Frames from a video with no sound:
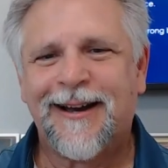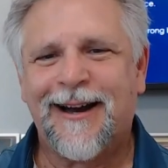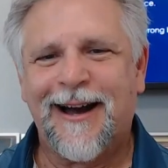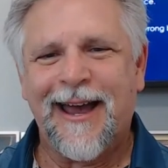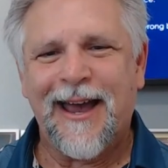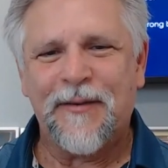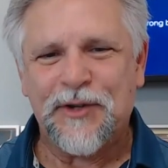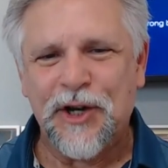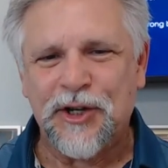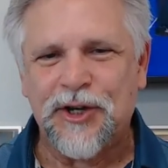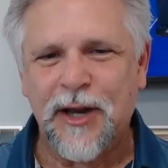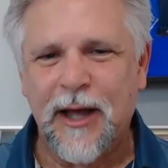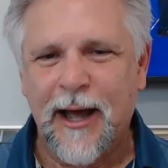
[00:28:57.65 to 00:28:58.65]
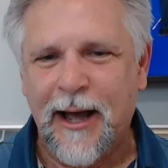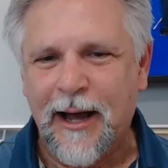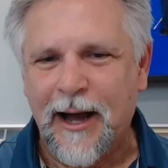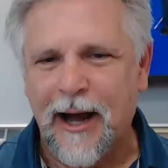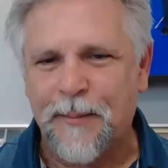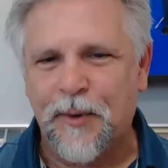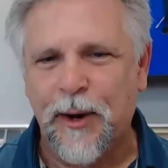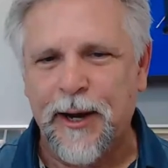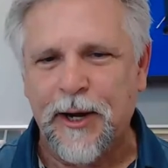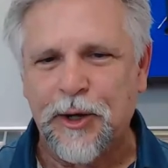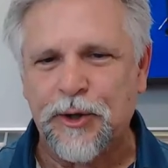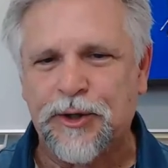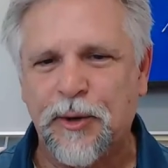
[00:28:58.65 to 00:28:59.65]
I have just uh,
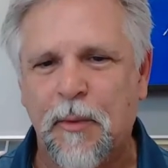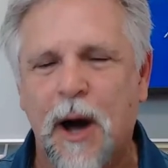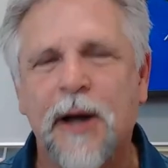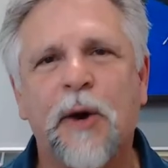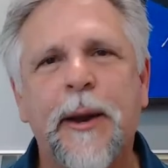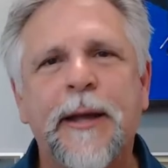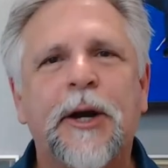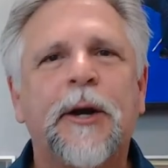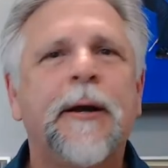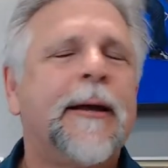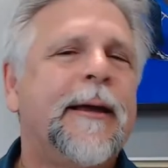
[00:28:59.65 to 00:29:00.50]
upgraded you to moderator.